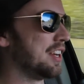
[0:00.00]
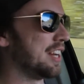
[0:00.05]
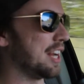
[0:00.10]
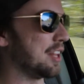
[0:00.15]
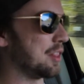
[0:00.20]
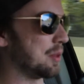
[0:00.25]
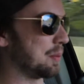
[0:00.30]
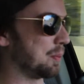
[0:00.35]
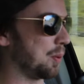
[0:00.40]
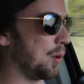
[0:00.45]

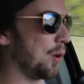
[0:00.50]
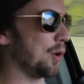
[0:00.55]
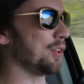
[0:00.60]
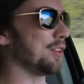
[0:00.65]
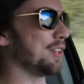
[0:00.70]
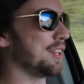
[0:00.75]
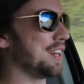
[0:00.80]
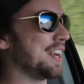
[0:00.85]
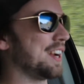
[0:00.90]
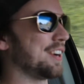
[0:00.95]
in the
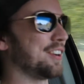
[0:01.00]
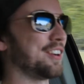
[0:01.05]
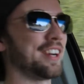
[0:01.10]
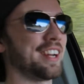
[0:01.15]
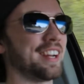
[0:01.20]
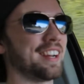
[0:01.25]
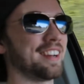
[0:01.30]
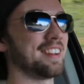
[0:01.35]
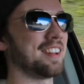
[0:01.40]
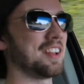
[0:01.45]
Portland
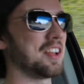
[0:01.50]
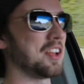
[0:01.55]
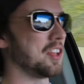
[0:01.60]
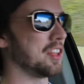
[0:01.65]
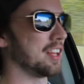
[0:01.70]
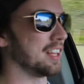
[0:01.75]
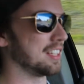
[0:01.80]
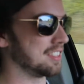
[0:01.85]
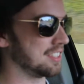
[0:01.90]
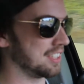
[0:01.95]
area
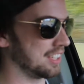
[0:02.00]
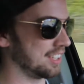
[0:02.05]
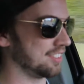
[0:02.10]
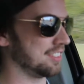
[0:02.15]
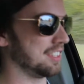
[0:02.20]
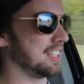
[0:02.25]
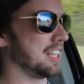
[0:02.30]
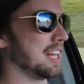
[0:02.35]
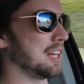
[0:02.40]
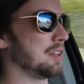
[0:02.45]
that
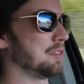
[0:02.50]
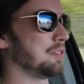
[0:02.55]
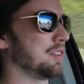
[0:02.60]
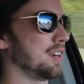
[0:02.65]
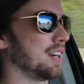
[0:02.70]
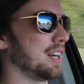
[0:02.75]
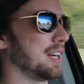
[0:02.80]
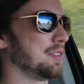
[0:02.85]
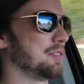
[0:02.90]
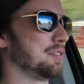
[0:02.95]
sells
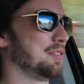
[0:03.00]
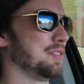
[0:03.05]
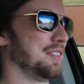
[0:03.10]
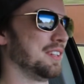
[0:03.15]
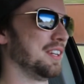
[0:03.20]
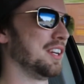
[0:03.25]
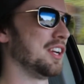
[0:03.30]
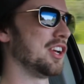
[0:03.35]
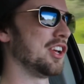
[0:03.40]
E85.